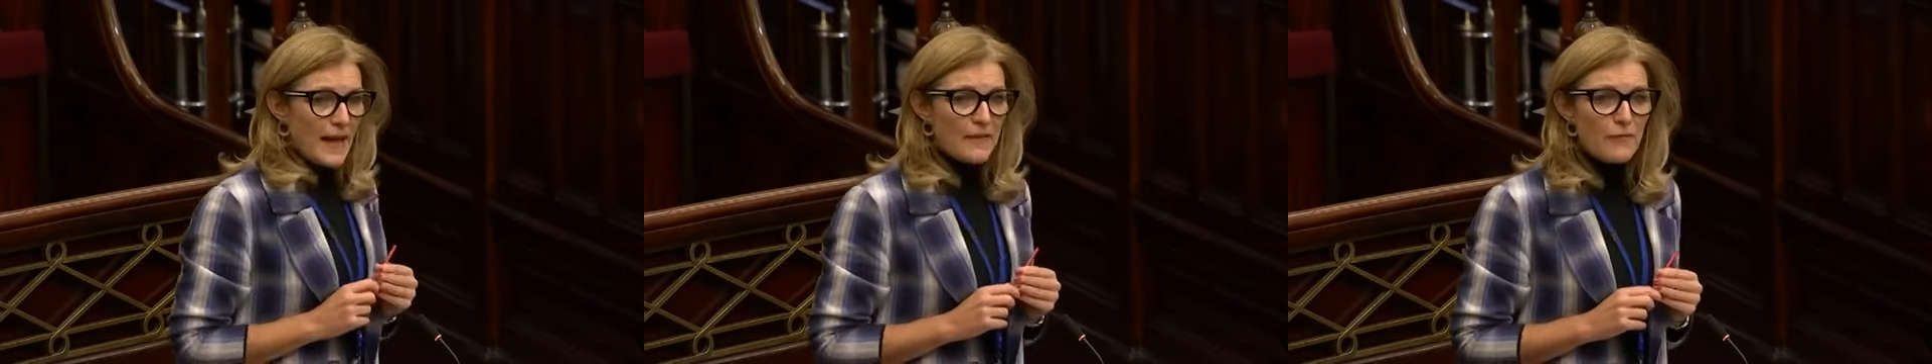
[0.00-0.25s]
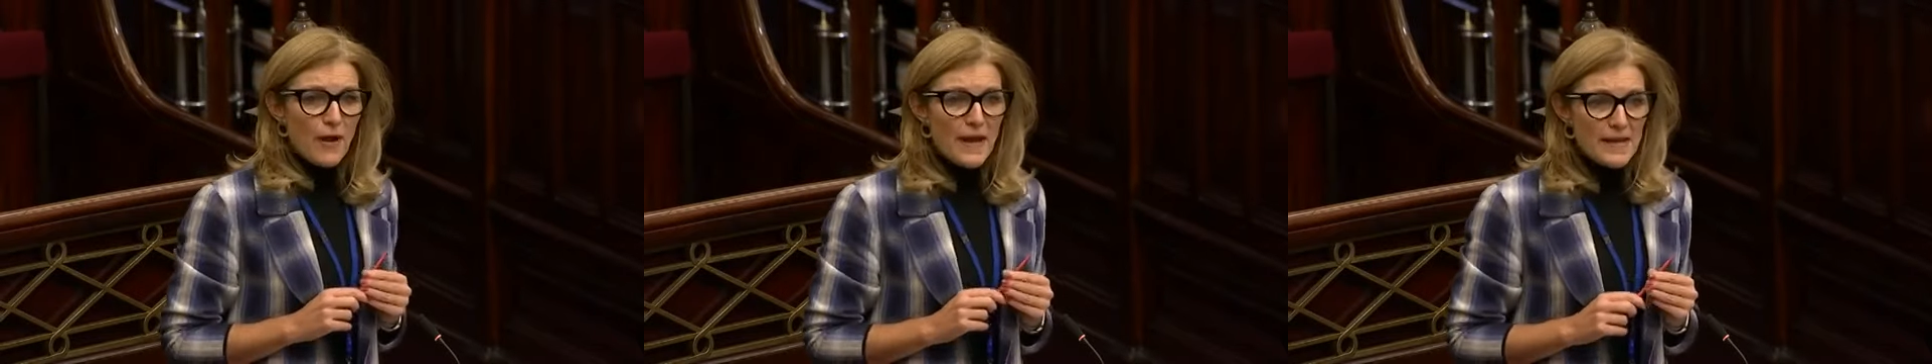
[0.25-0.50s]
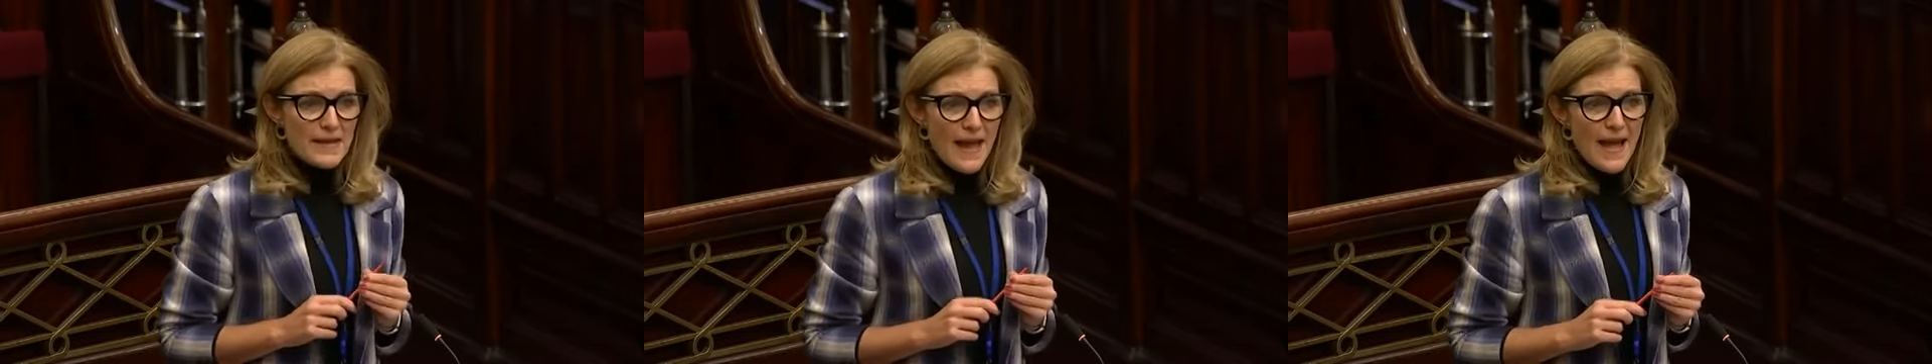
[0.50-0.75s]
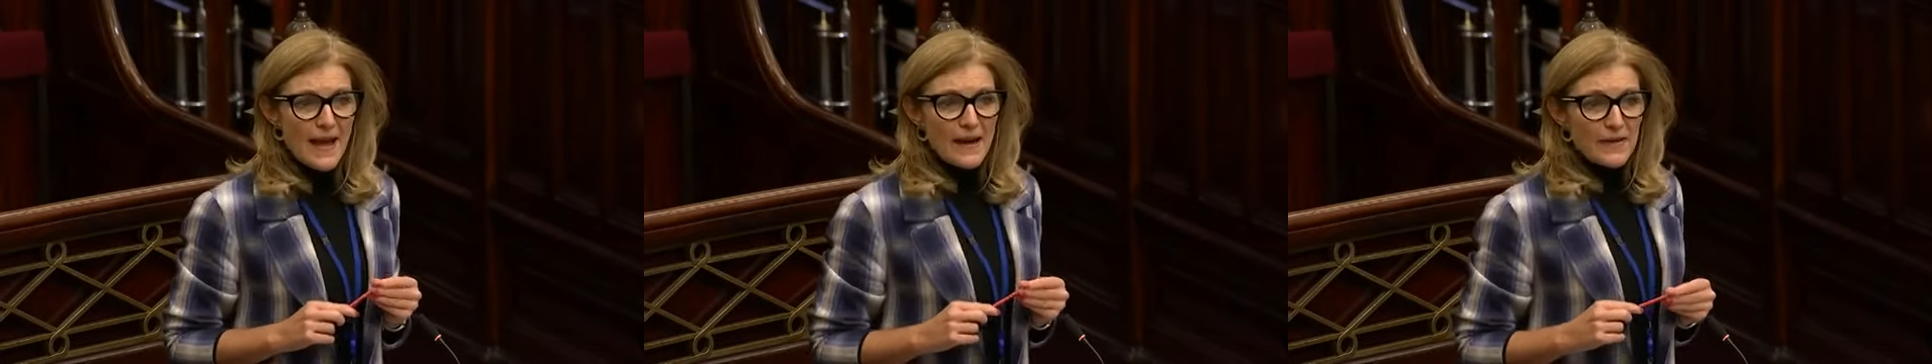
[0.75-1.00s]
And right
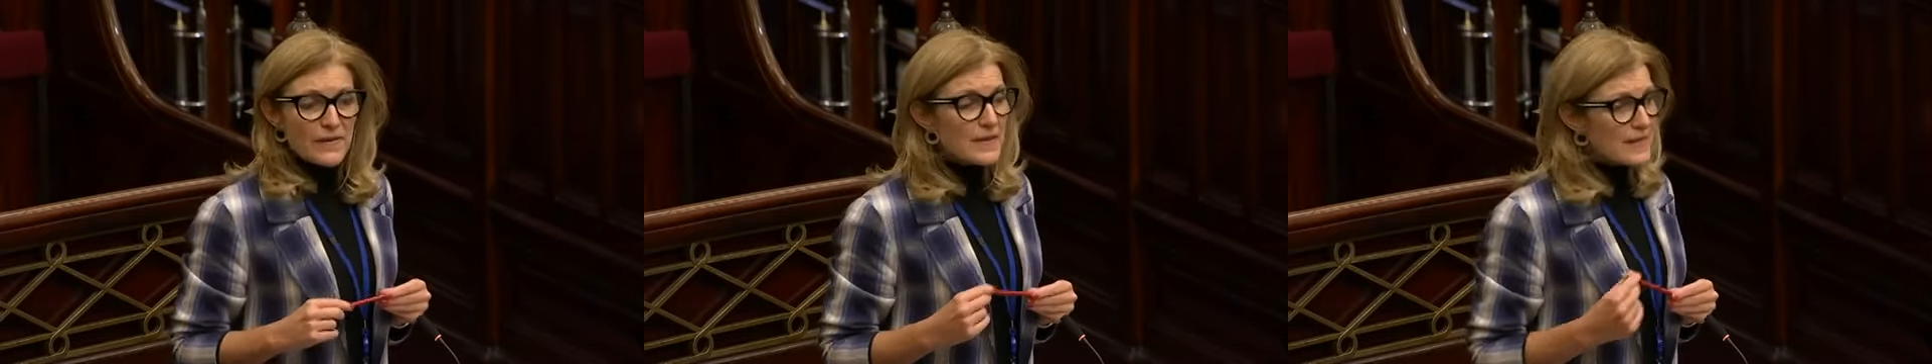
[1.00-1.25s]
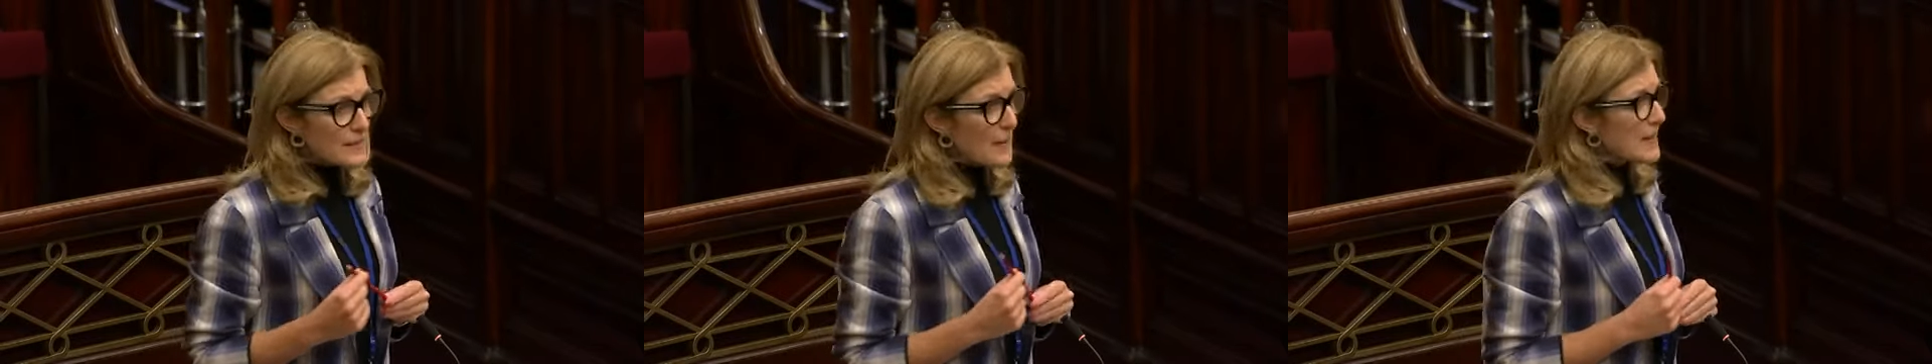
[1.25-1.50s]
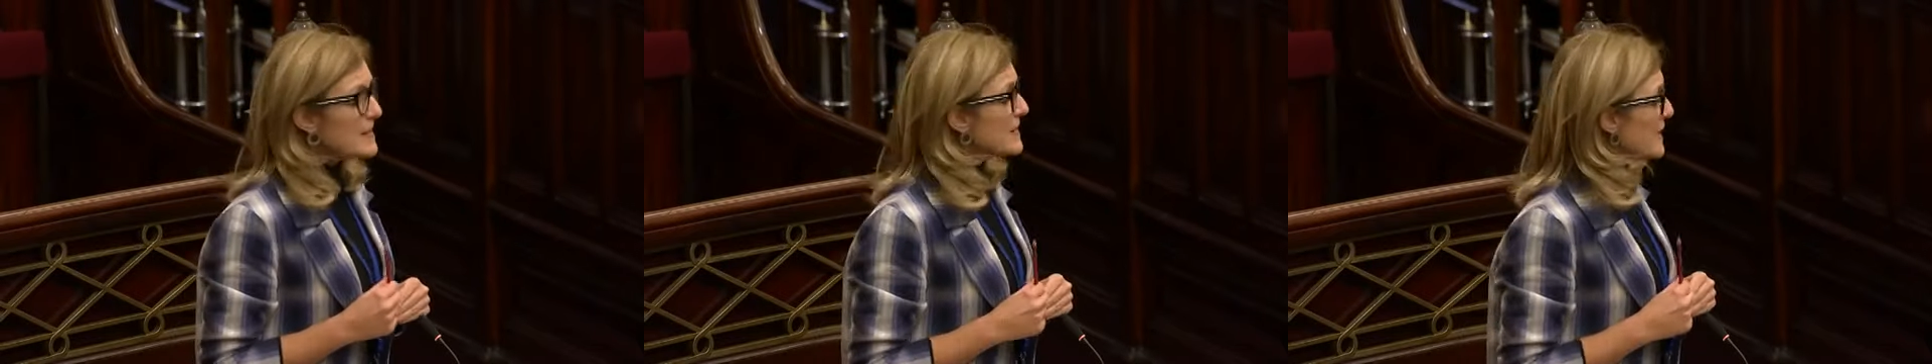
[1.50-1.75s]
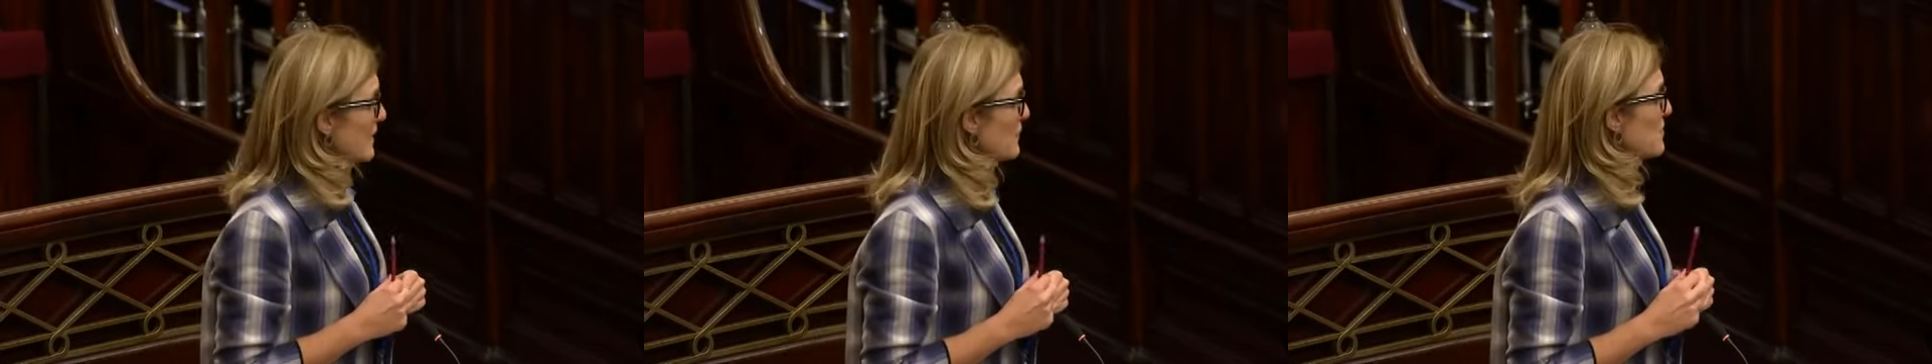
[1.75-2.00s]
now, there's about
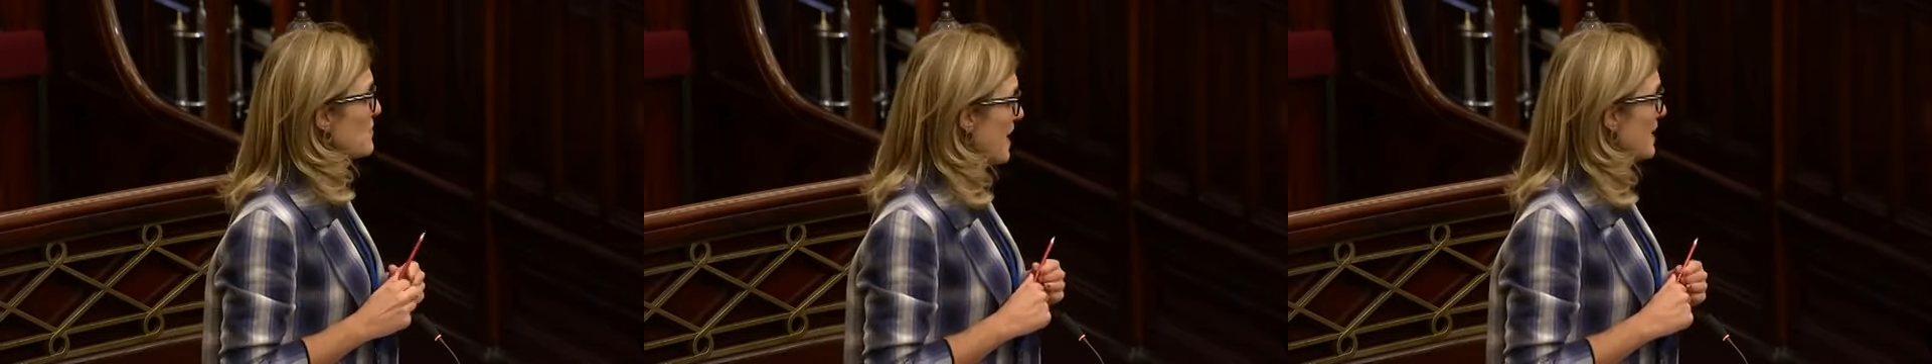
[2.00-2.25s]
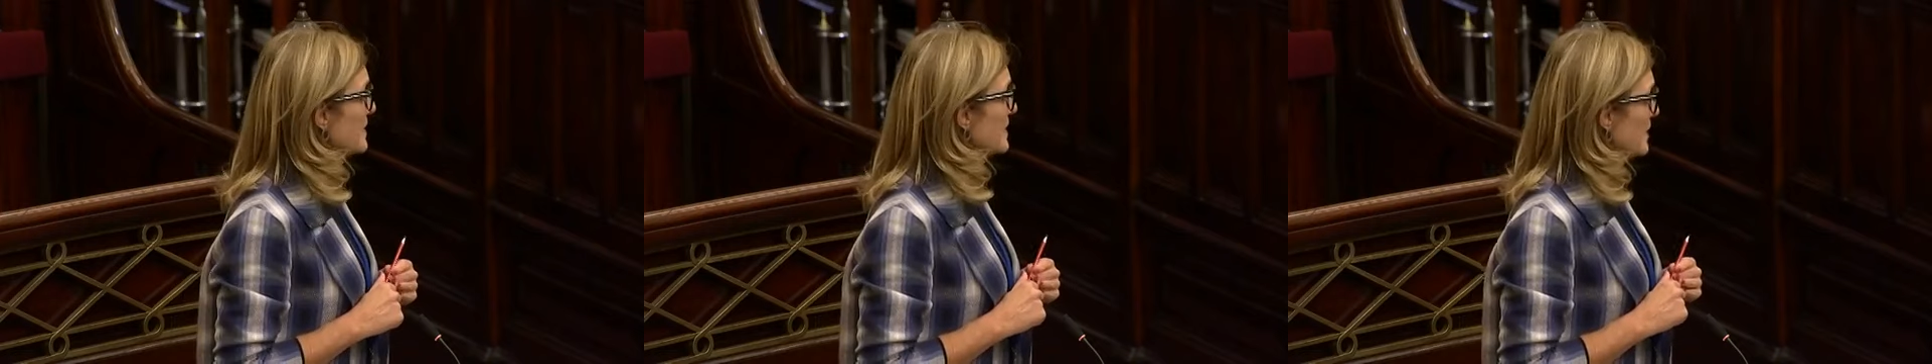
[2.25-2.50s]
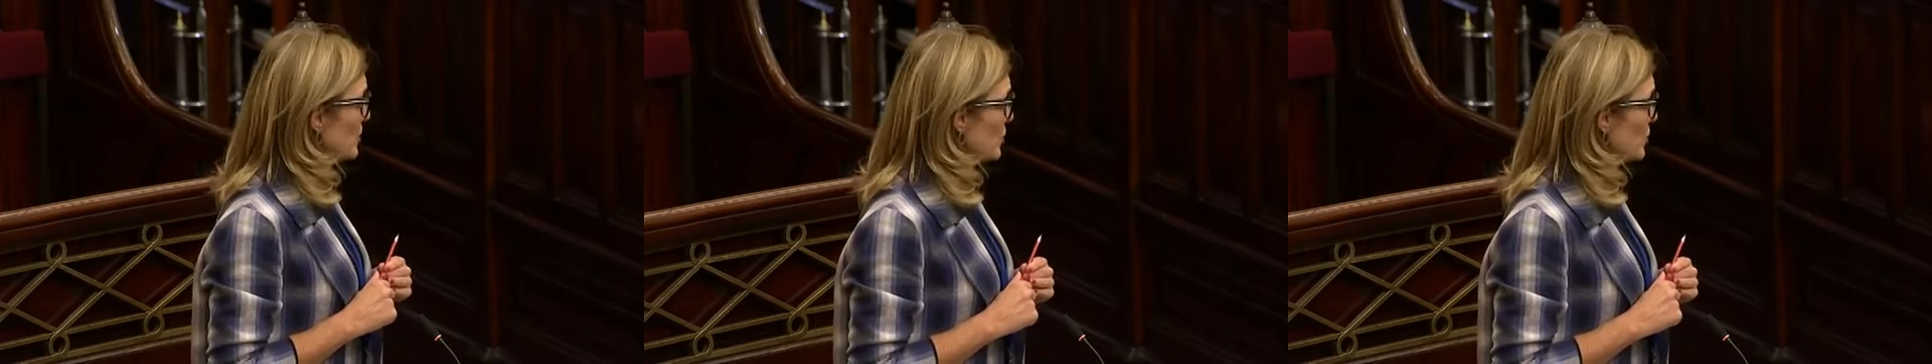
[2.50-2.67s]
7,000